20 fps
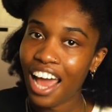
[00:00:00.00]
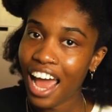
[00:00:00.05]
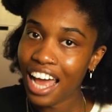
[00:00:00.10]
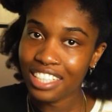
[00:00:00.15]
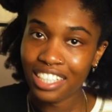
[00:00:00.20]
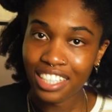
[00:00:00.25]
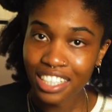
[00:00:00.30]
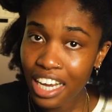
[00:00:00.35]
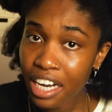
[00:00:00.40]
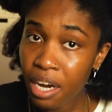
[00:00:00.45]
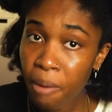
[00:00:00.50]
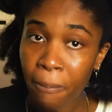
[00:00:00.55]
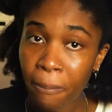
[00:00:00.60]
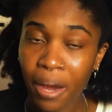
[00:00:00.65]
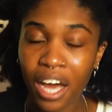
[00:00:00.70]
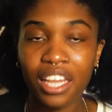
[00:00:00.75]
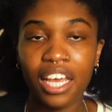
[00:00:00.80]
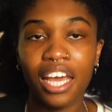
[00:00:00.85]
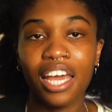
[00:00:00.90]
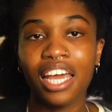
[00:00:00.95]
As stated
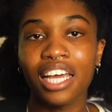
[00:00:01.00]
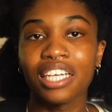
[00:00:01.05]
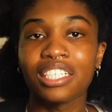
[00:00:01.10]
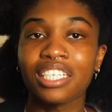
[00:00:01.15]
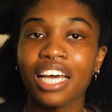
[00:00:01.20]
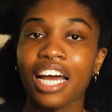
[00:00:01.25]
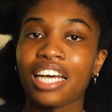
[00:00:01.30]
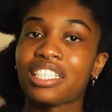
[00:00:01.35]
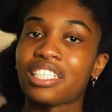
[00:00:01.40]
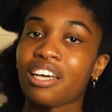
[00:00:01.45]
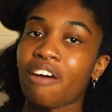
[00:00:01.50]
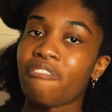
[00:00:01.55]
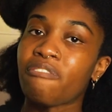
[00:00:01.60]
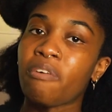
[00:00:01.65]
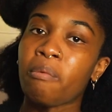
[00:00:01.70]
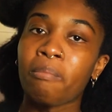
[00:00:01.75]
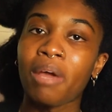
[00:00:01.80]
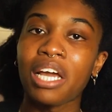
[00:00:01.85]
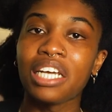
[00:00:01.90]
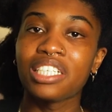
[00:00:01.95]
by the
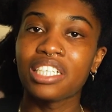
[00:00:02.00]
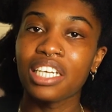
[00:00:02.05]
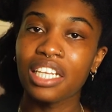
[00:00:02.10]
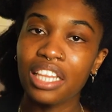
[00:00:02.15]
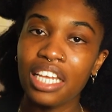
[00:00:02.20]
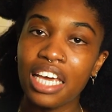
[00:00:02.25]
Anti-Defamation